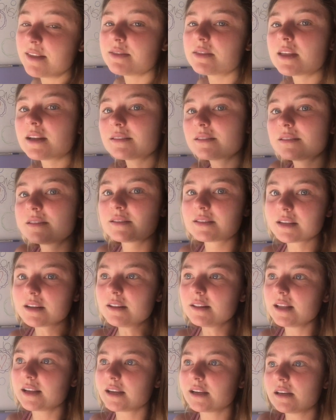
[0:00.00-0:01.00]
that's
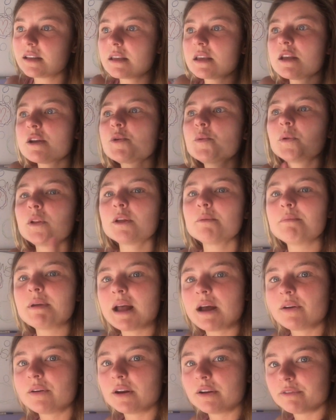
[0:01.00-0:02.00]
still like an equal
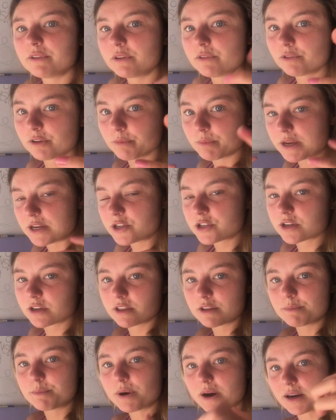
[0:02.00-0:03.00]
amount of information in
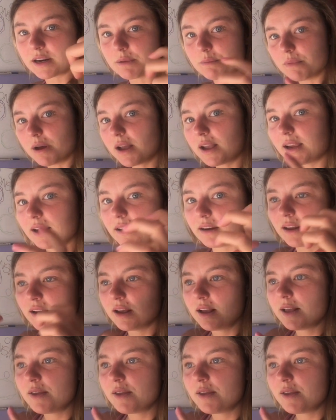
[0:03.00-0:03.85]
the body mind